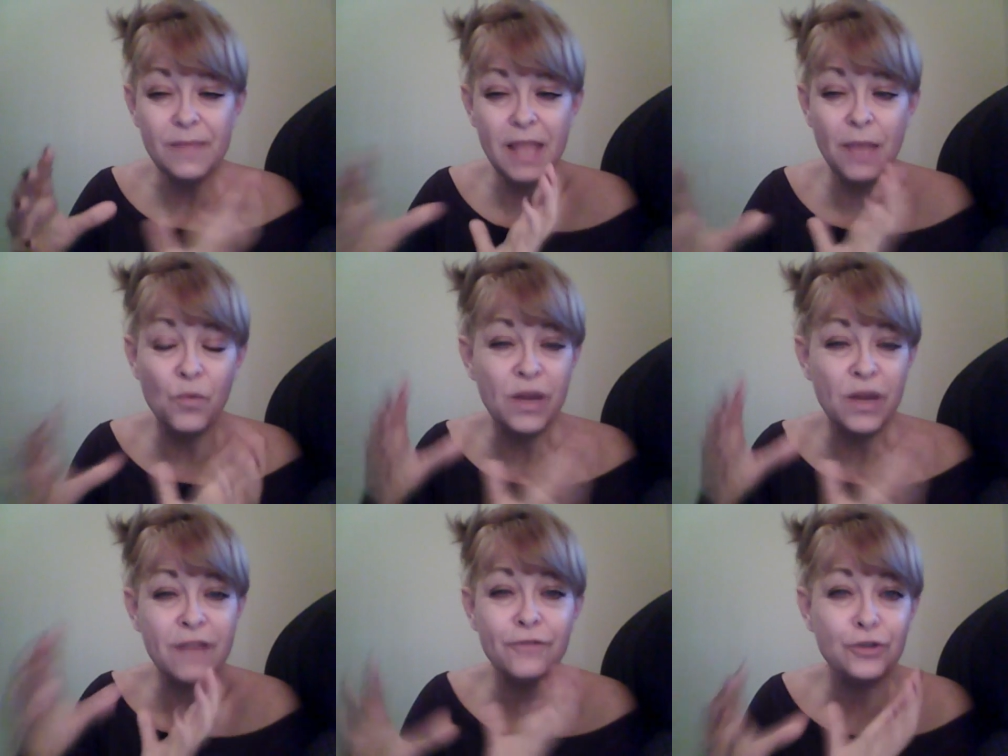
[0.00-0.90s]
And
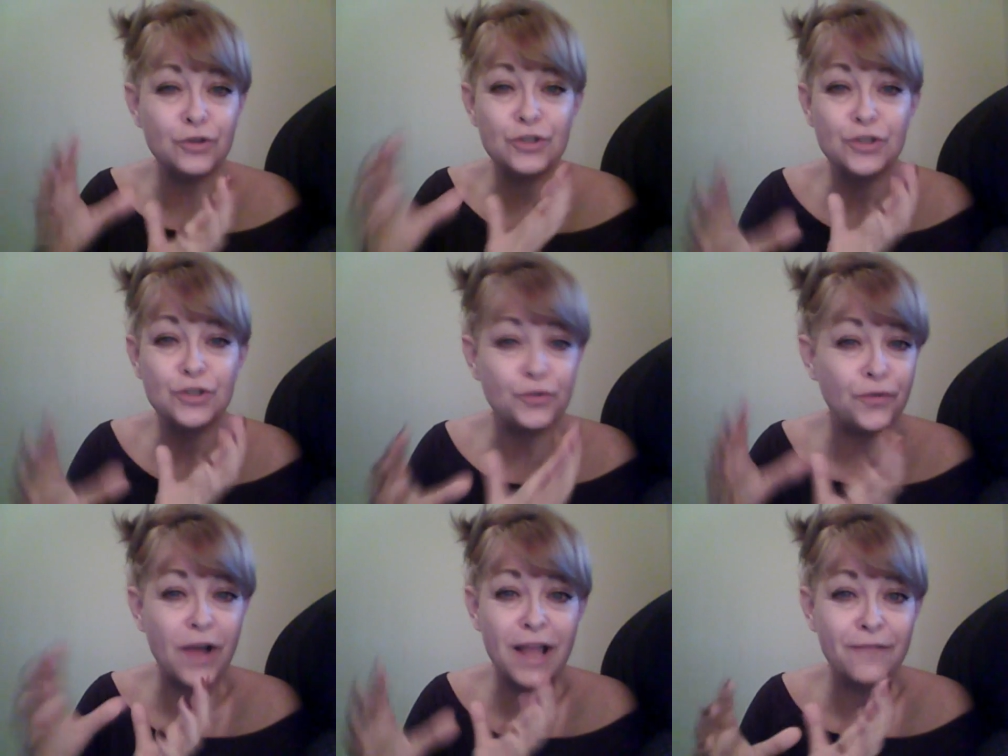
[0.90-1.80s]
whatever your
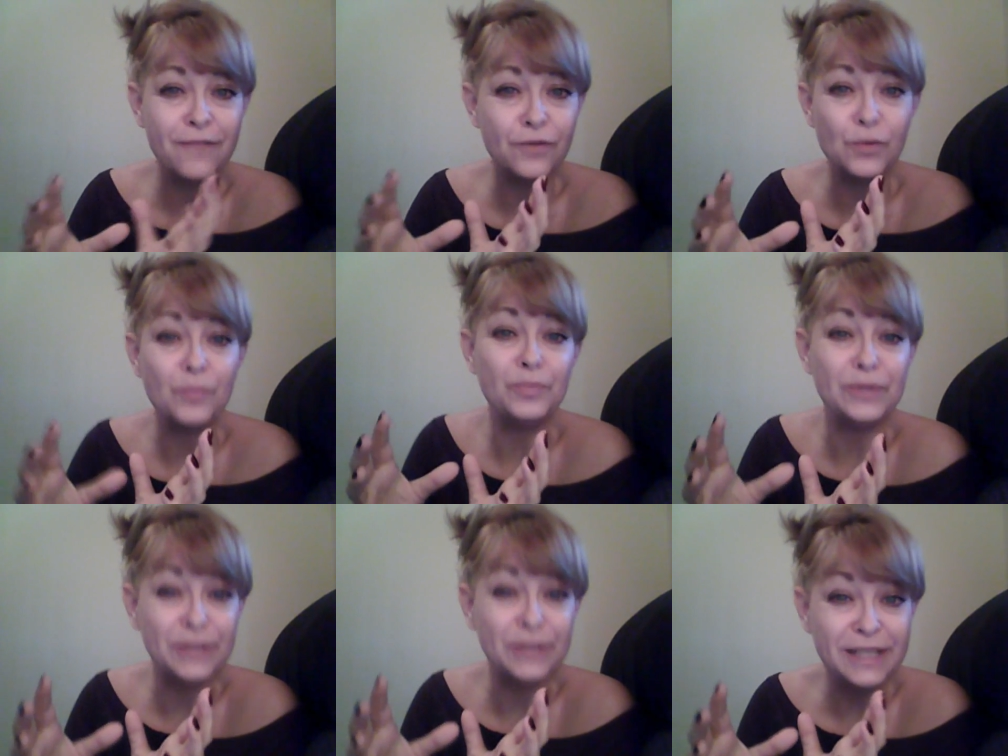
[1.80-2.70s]
survival
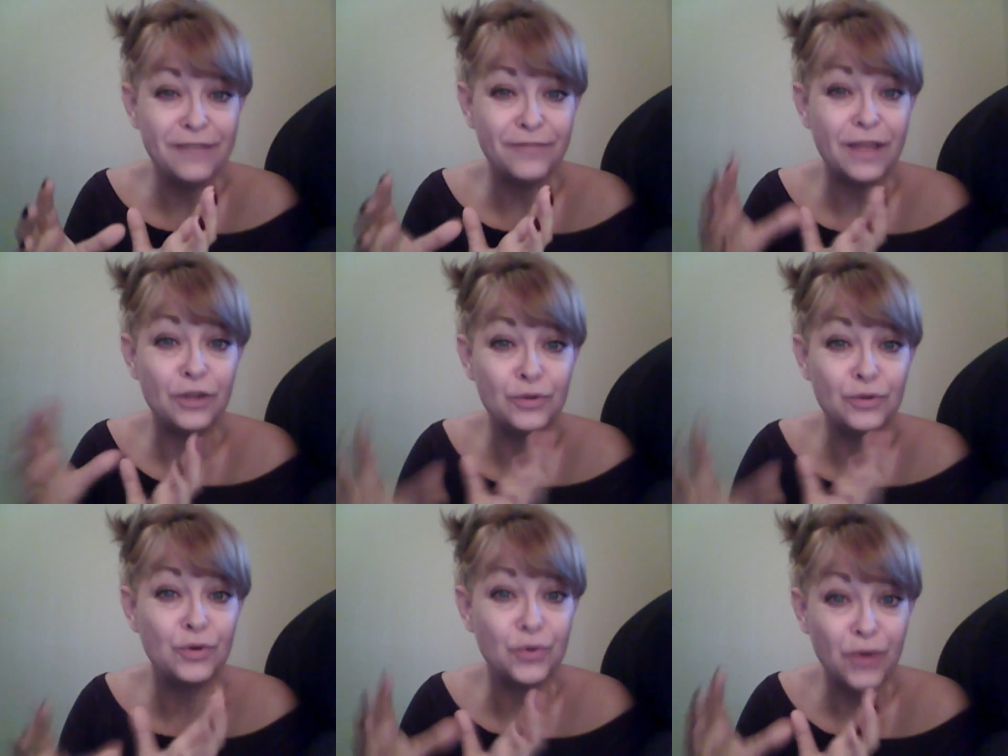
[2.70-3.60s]
belief that
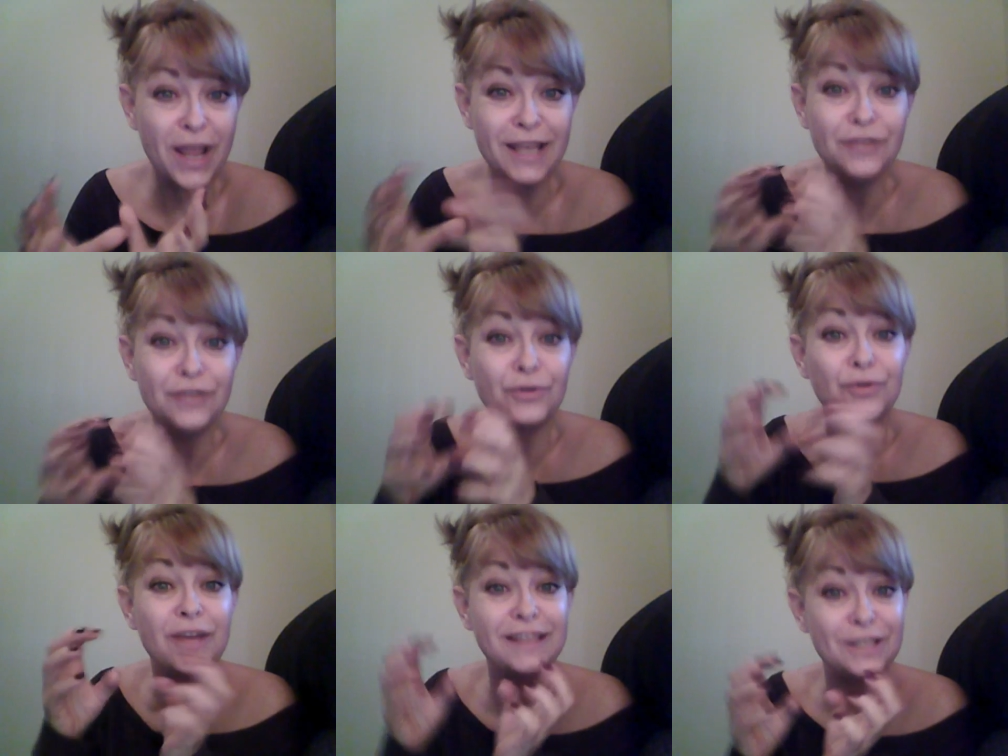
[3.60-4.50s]
you create, you
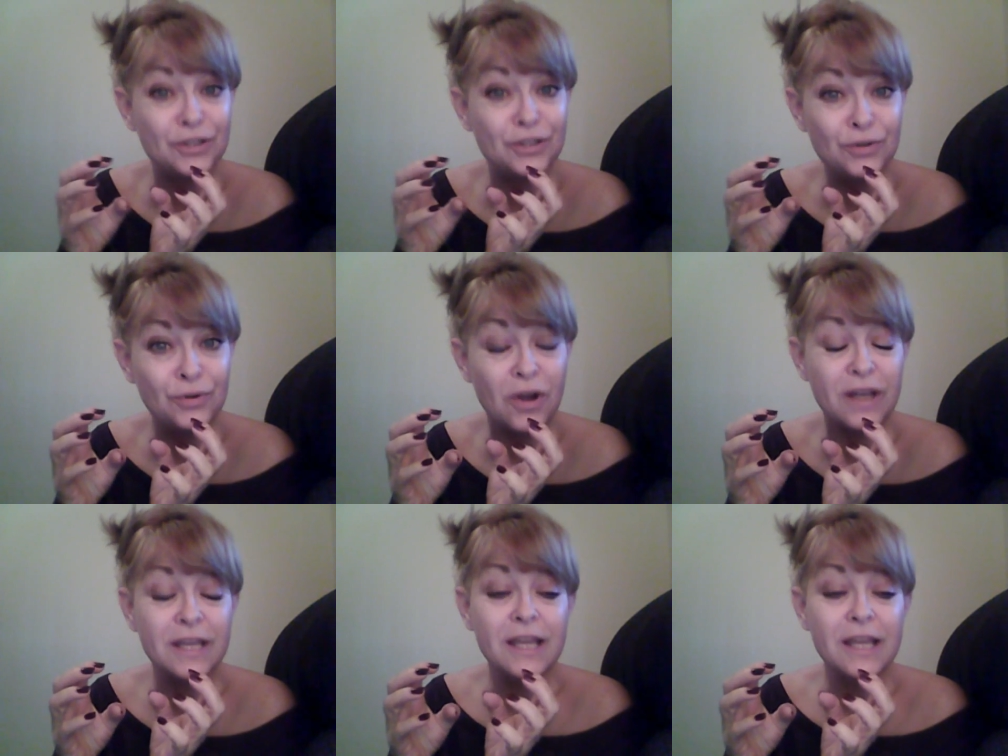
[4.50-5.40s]
create this neuron
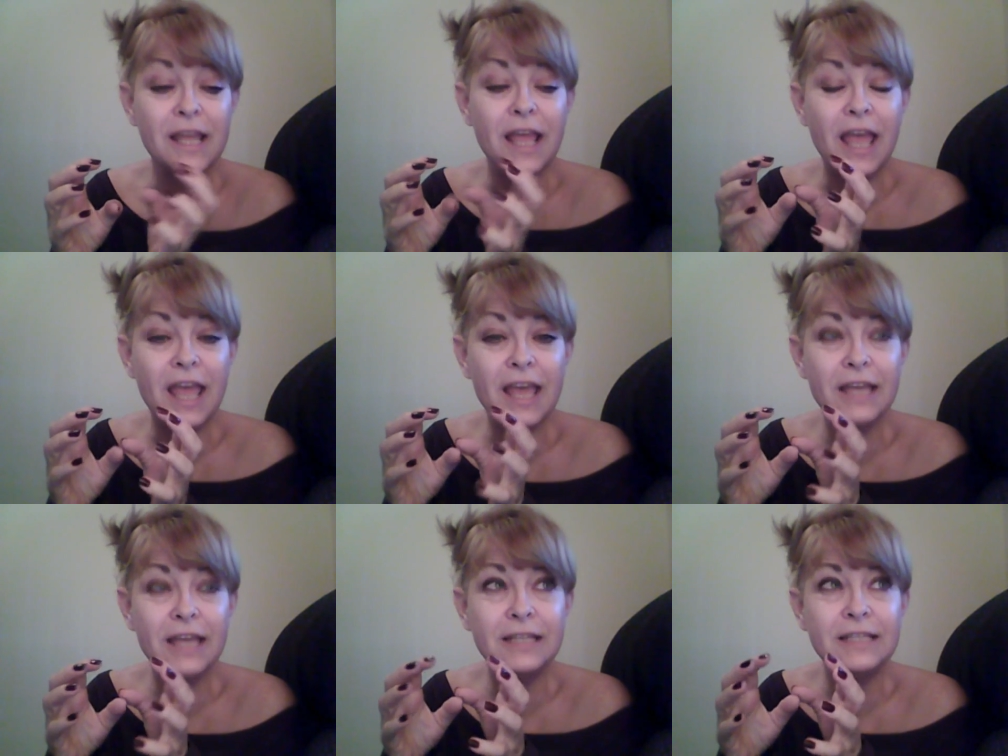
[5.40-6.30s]

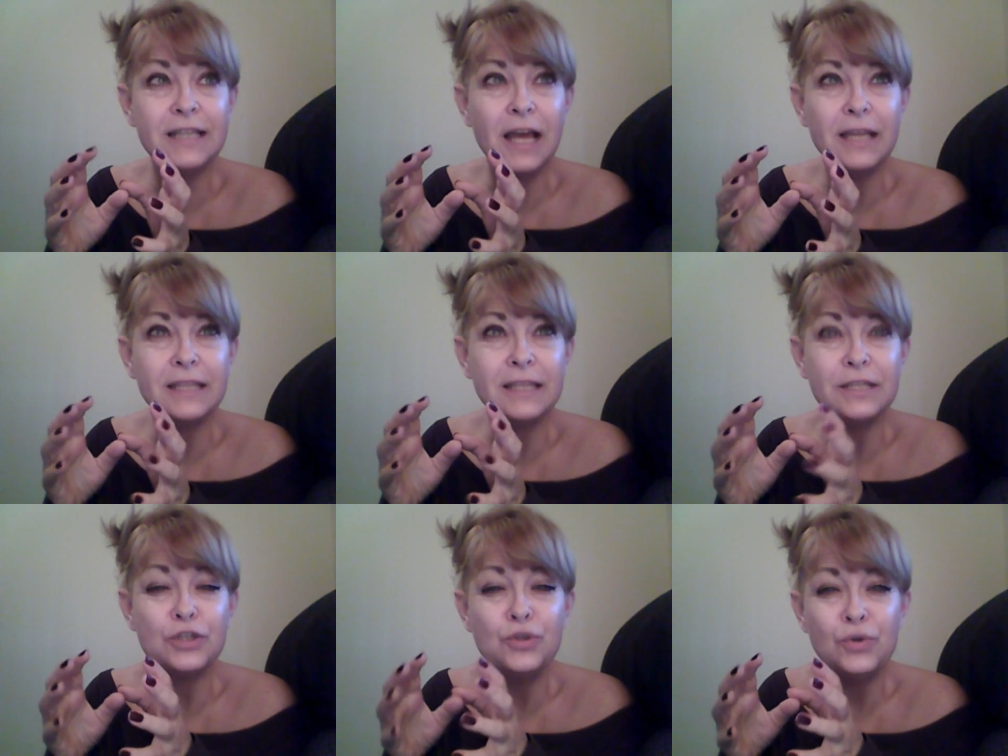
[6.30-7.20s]
and uh,
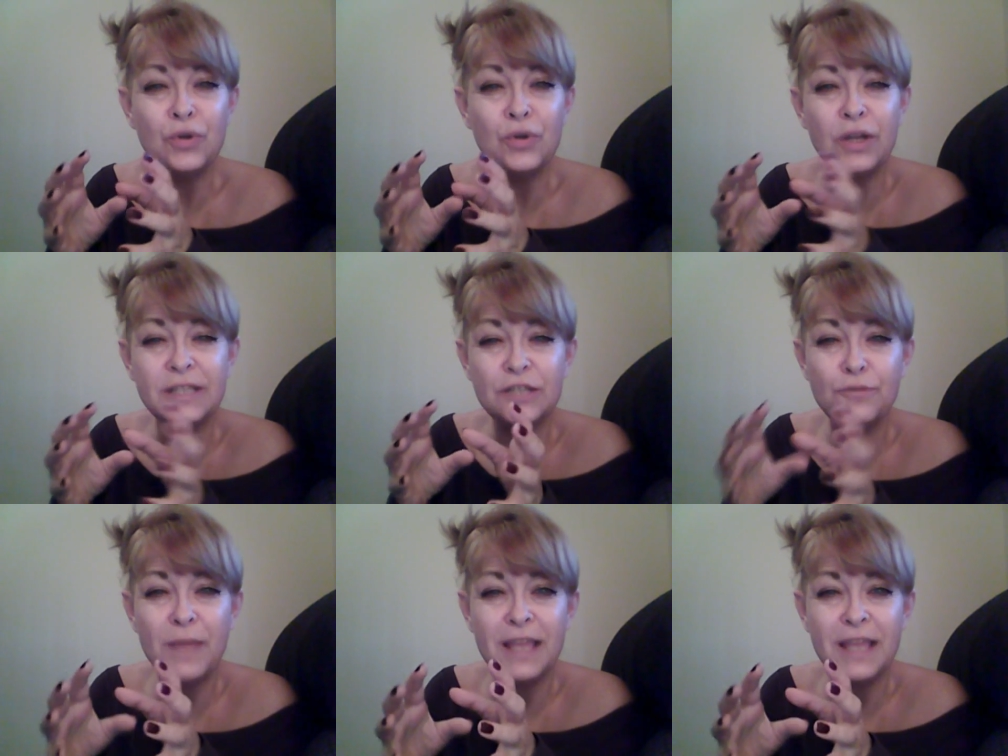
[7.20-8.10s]
these neurons to
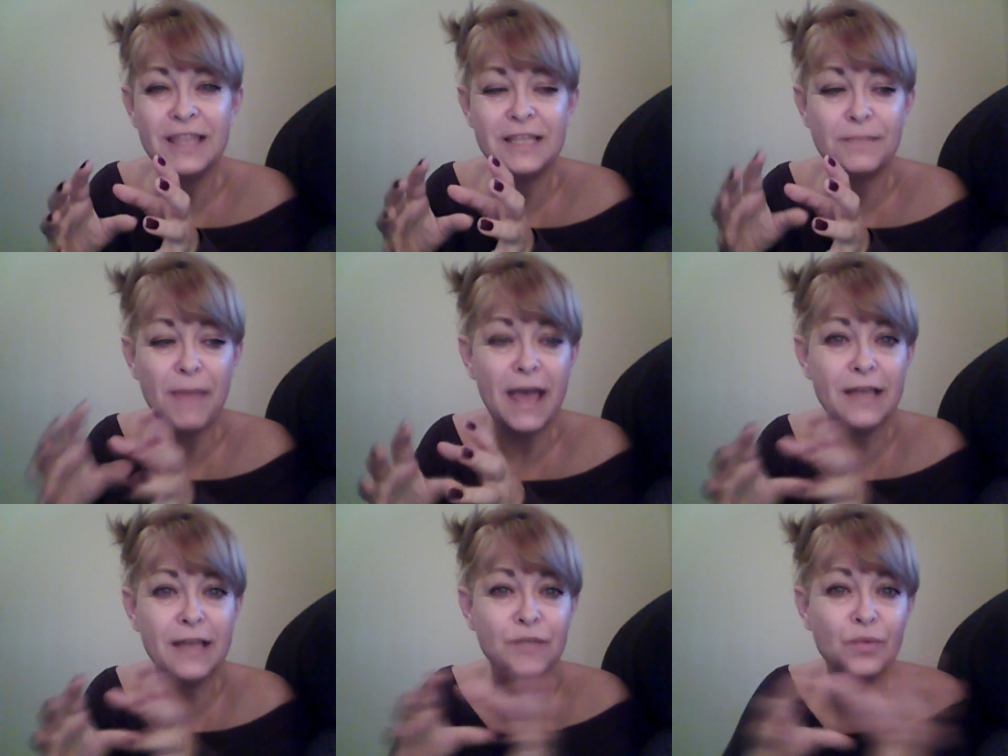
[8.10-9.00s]
make these
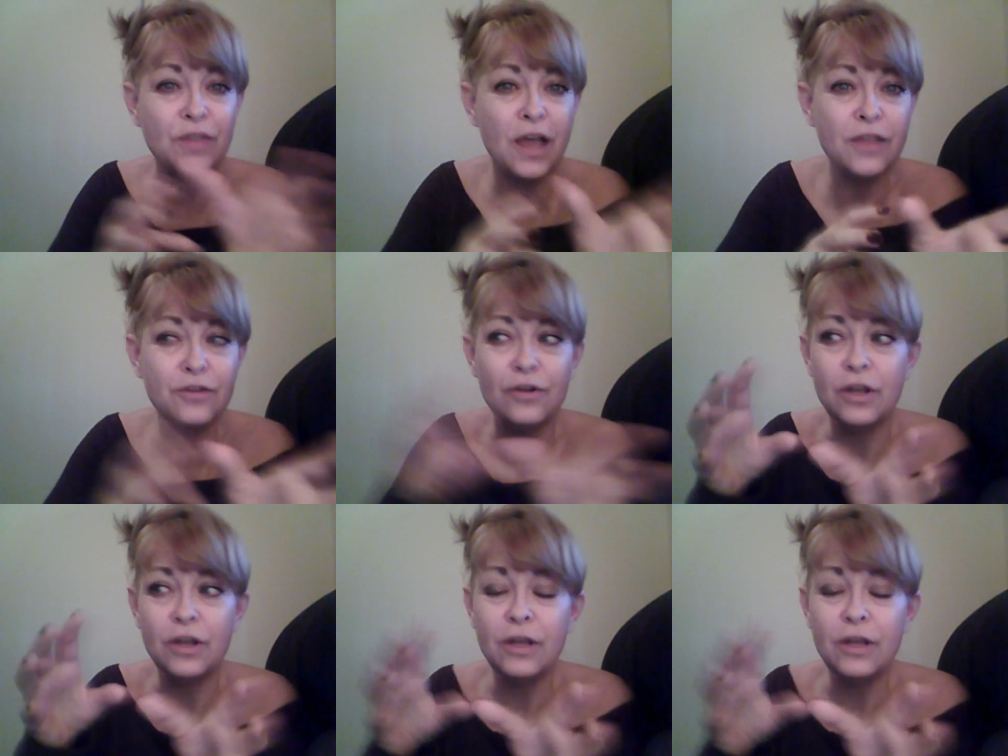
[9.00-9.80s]
paths with other,